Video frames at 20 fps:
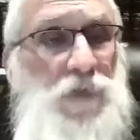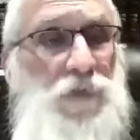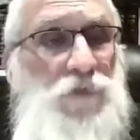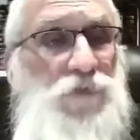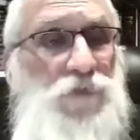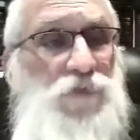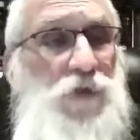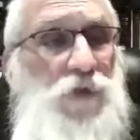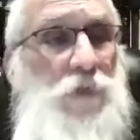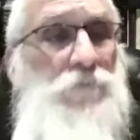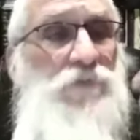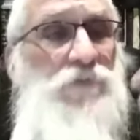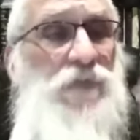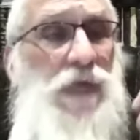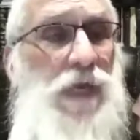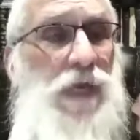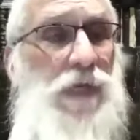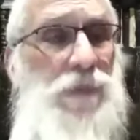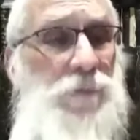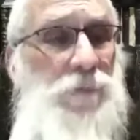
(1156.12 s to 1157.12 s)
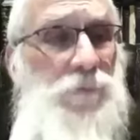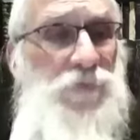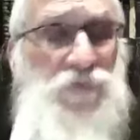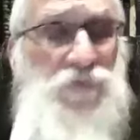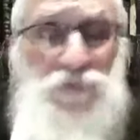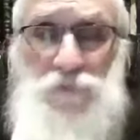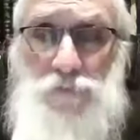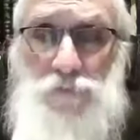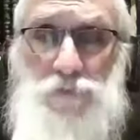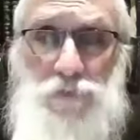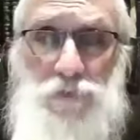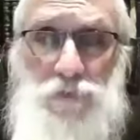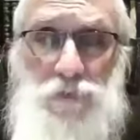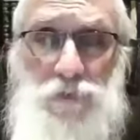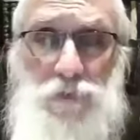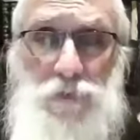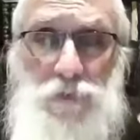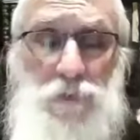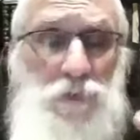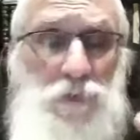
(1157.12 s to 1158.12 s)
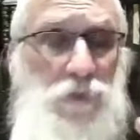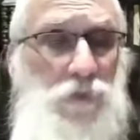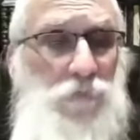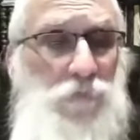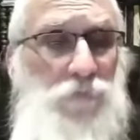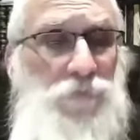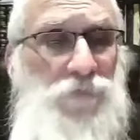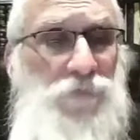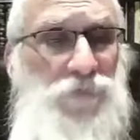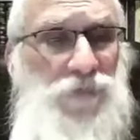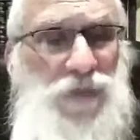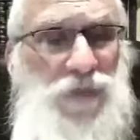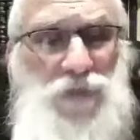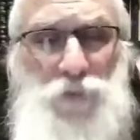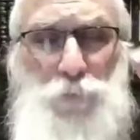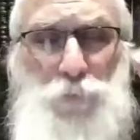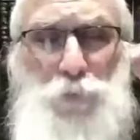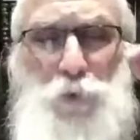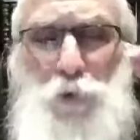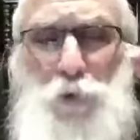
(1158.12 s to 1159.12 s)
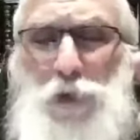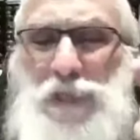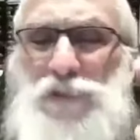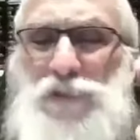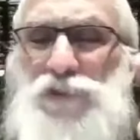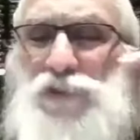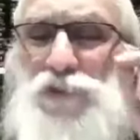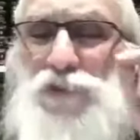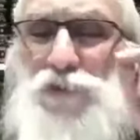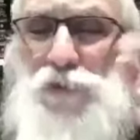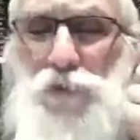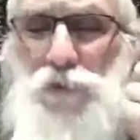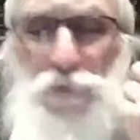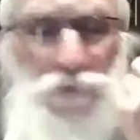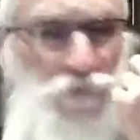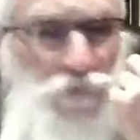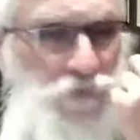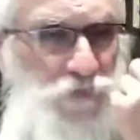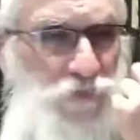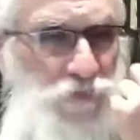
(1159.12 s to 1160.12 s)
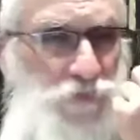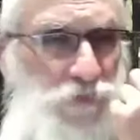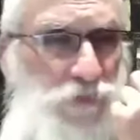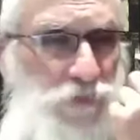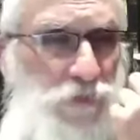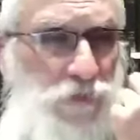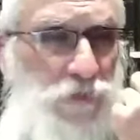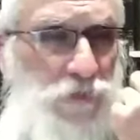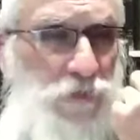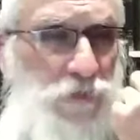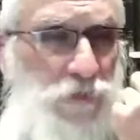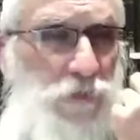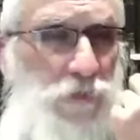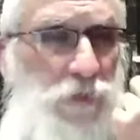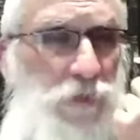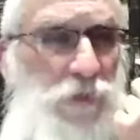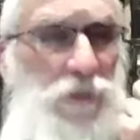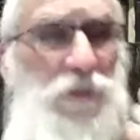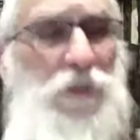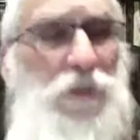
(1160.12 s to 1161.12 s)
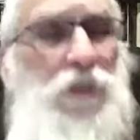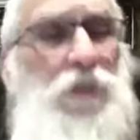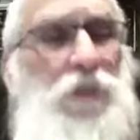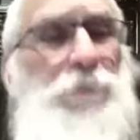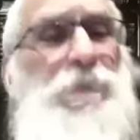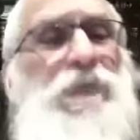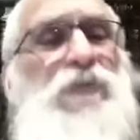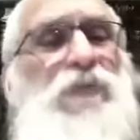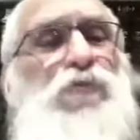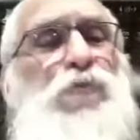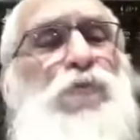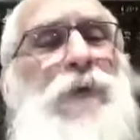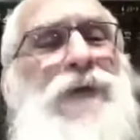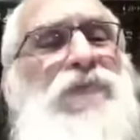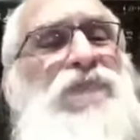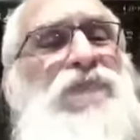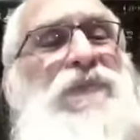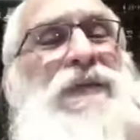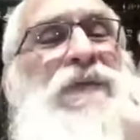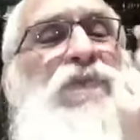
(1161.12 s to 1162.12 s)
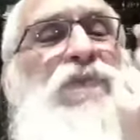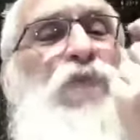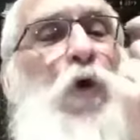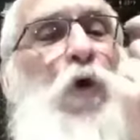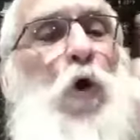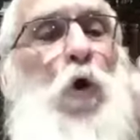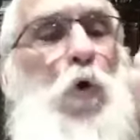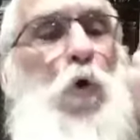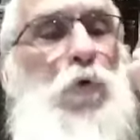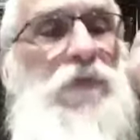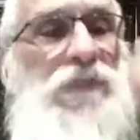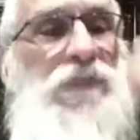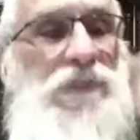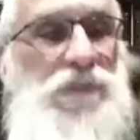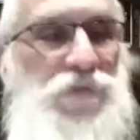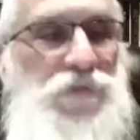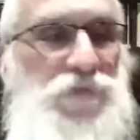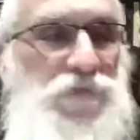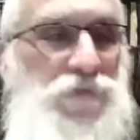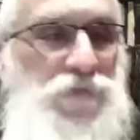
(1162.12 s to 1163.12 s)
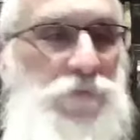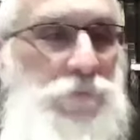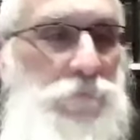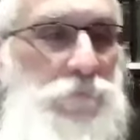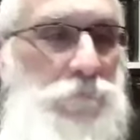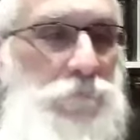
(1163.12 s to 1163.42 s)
sometimes the Ruach Shtus could be dressed into holiness.